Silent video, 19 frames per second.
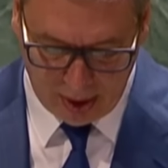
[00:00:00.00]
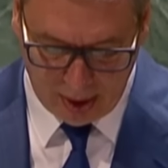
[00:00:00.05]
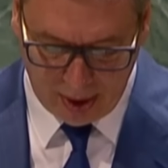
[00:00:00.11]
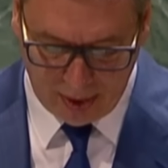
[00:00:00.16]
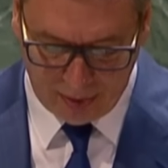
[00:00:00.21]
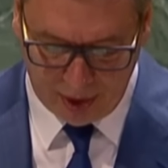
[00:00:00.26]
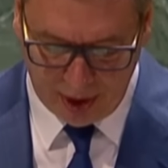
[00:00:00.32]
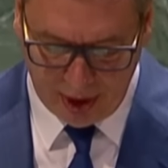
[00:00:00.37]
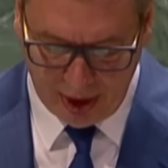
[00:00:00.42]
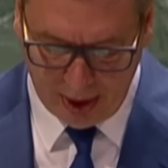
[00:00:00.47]
I'm
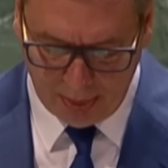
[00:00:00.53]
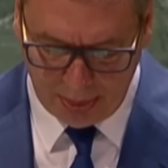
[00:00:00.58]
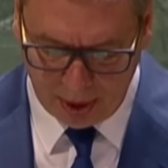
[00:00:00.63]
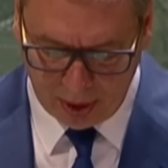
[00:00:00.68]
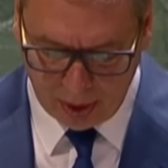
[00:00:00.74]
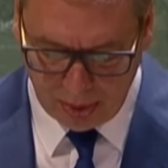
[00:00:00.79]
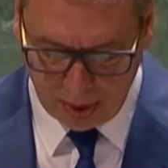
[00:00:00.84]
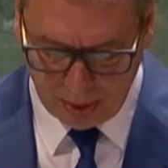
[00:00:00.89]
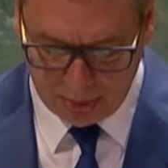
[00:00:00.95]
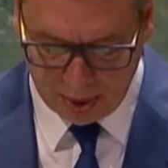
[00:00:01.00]
very happy
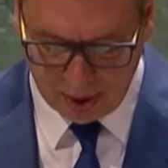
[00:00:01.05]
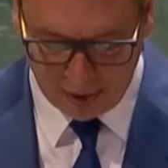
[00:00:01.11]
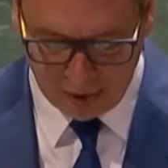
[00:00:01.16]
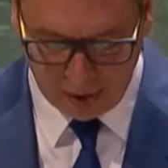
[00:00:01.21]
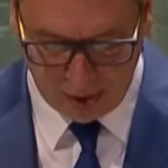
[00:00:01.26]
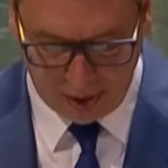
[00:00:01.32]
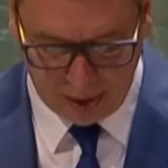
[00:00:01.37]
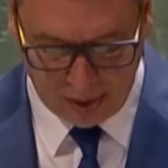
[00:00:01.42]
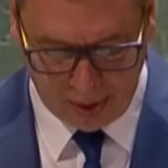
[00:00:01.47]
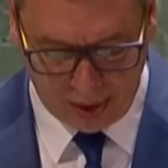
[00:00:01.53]
to be
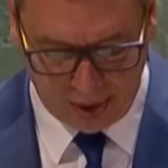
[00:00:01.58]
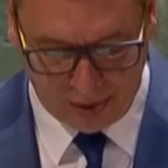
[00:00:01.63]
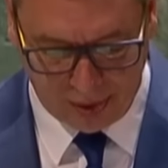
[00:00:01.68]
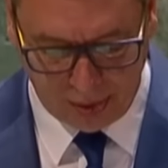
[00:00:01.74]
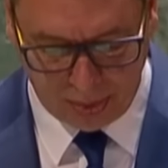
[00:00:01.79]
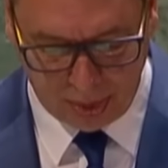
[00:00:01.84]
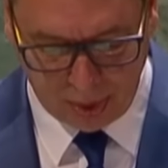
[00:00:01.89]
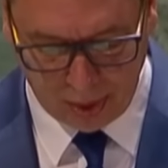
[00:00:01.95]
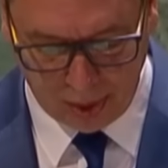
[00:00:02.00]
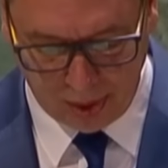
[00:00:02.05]
present on this
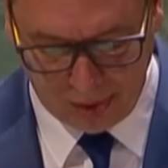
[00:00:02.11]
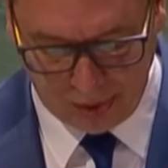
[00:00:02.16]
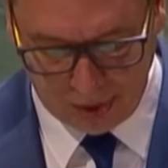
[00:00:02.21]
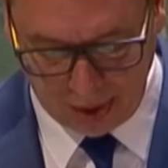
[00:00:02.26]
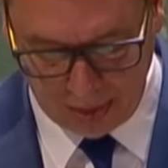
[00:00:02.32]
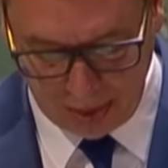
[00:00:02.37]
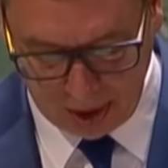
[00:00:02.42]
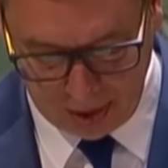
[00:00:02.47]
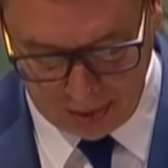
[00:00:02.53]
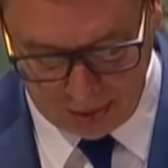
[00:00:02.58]
important
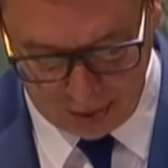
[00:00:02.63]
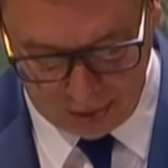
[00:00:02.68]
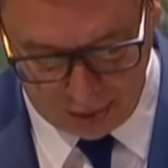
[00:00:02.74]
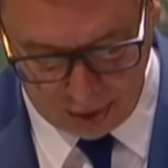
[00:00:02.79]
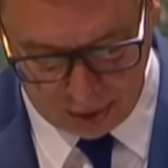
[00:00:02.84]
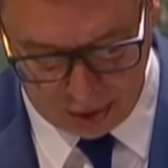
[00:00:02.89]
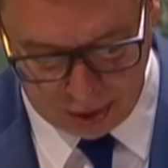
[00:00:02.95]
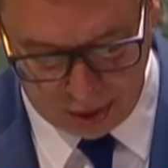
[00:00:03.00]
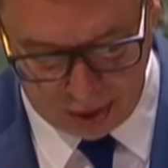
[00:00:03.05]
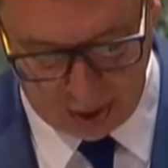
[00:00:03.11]
summit of the
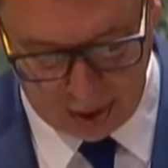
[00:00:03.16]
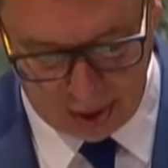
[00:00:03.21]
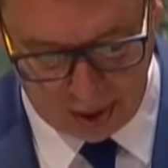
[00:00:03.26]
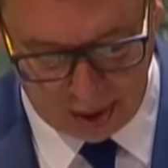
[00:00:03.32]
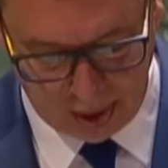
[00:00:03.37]
future